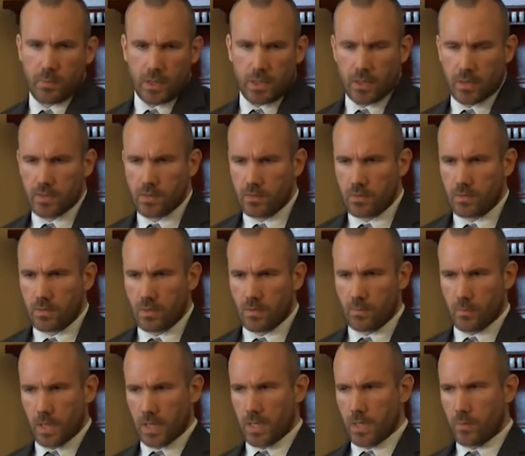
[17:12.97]
Because
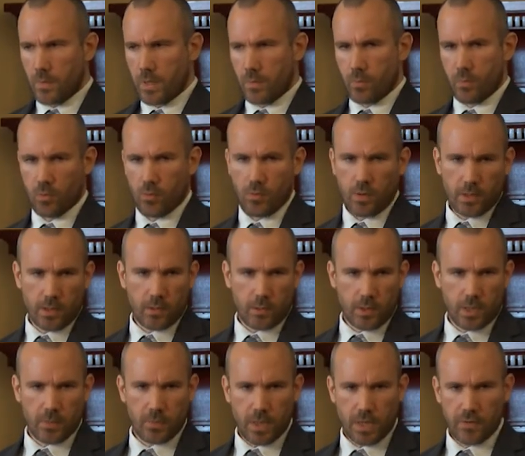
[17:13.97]
many people,
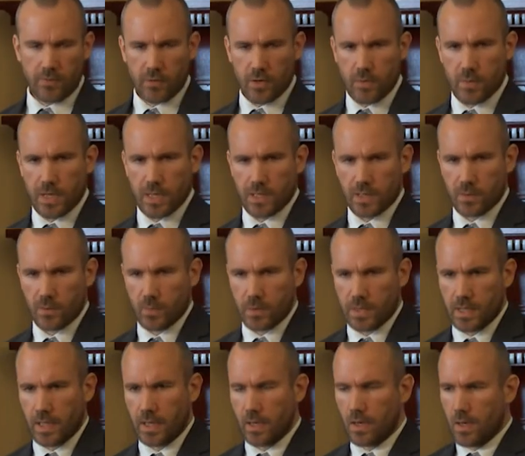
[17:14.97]
including many Freemasons, would
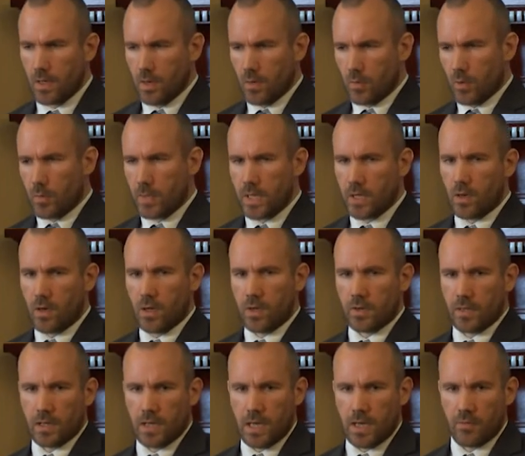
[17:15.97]
say, well, being on
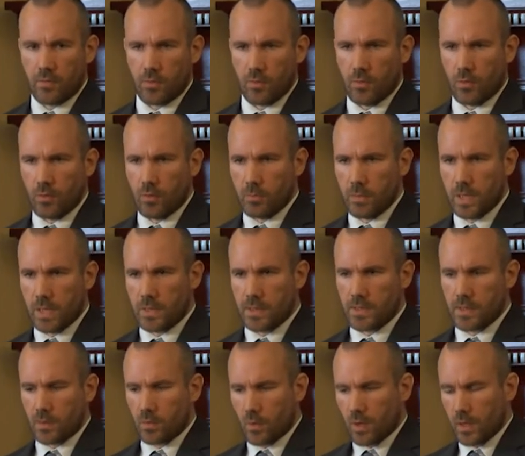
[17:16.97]
the level means
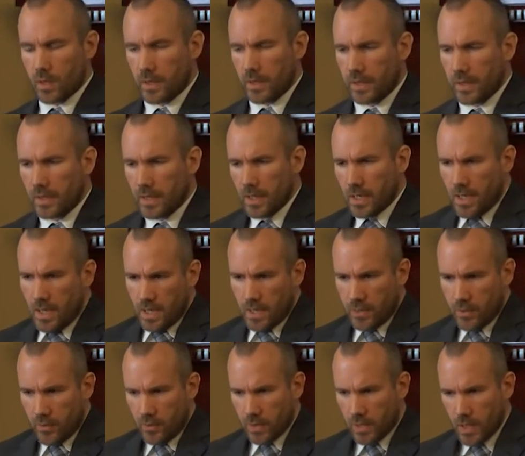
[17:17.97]
equality.
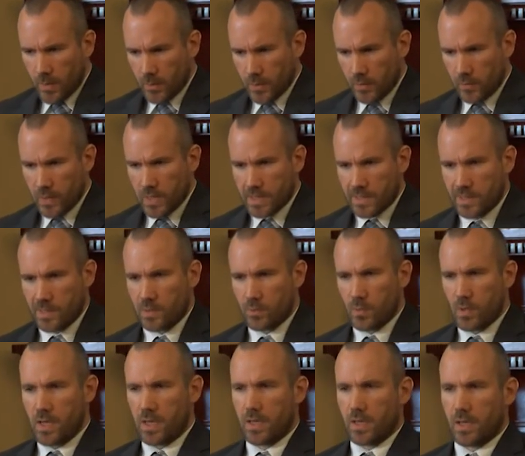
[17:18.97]
And there are a couple of reasons
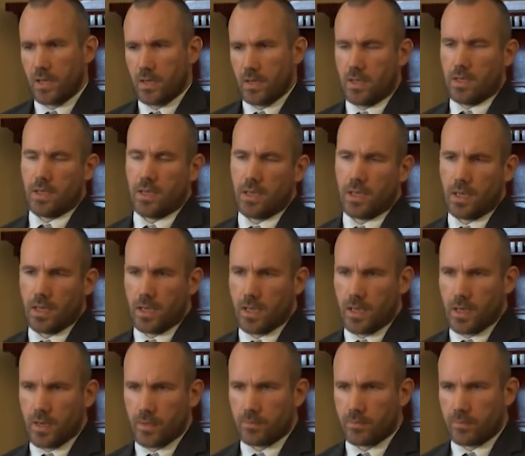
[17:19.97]
why
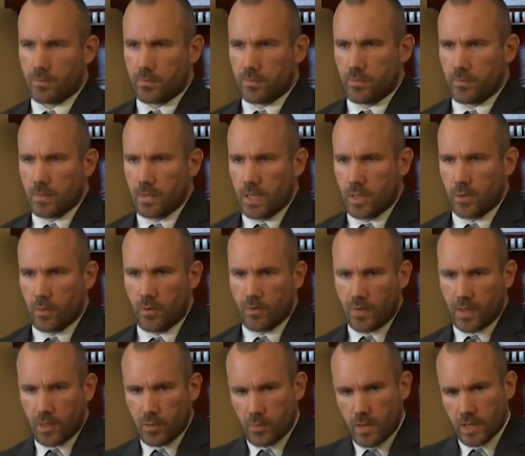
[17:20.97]
I don't know if
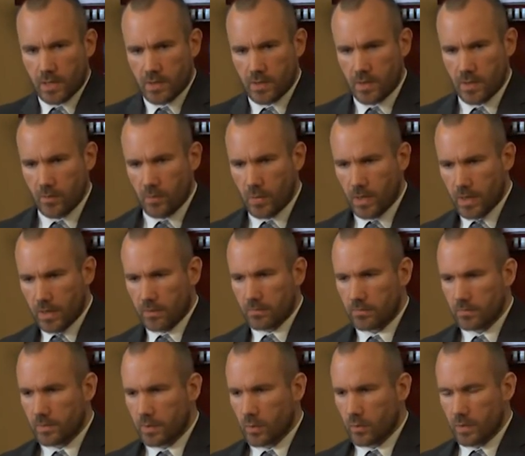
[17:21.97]
I corrected him, but I
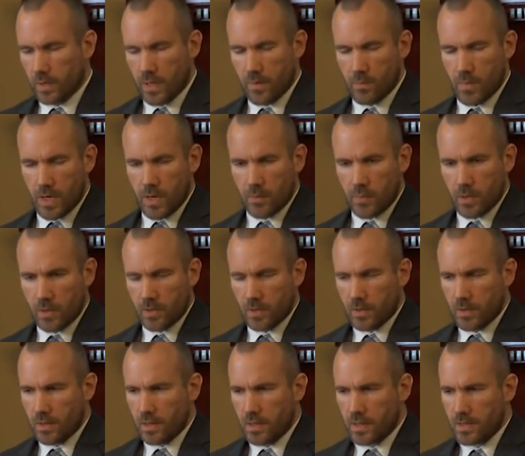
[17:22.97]
gave my opinion
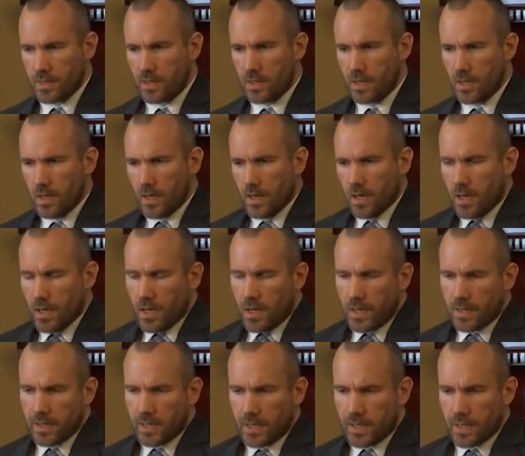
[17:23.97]
at least.
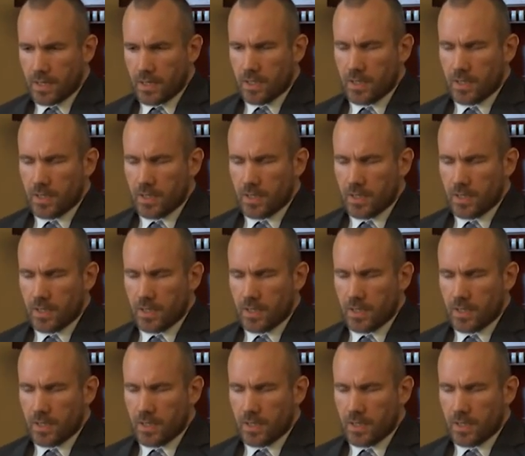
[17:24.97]
And that